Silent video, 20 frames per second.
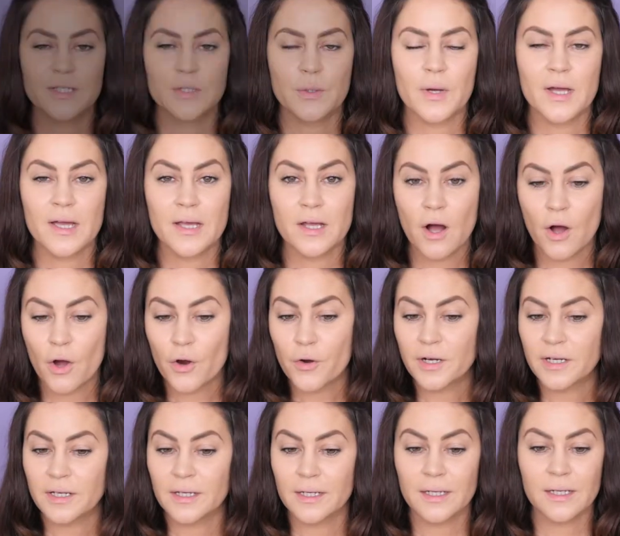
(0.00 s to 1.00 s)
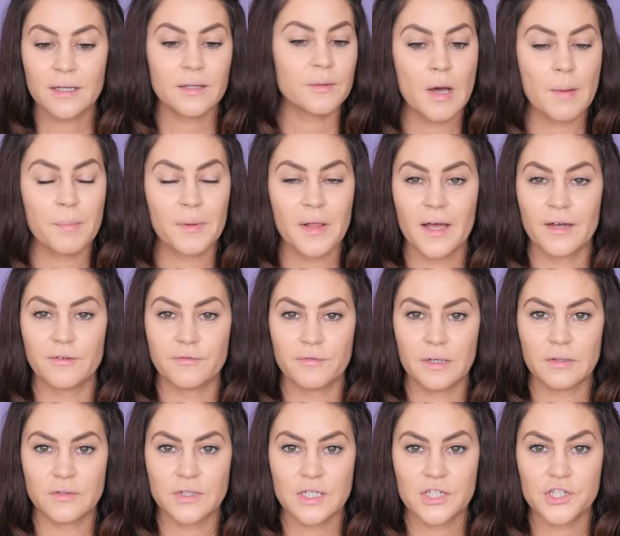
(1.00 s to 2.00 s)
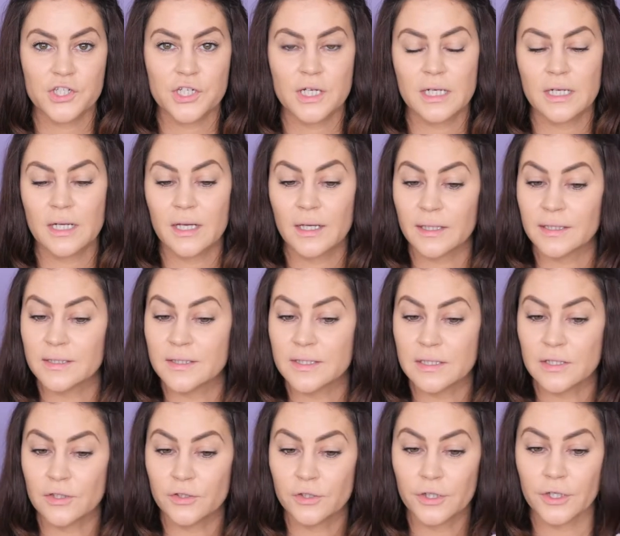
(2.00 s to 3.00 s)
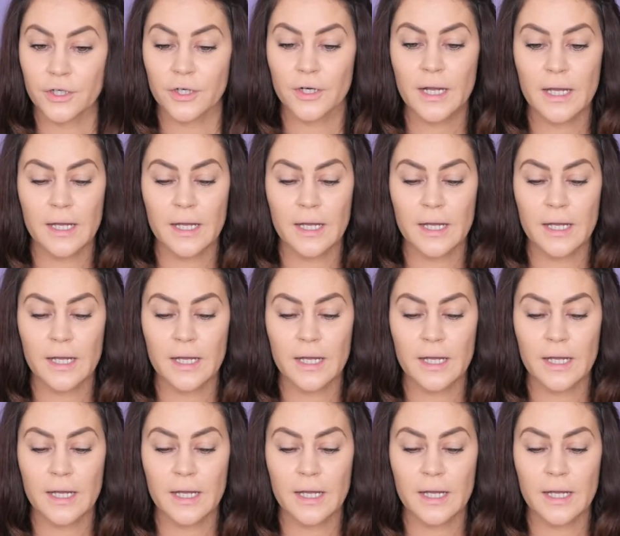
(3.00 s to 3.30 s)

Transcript: So I already applied foundation and concealer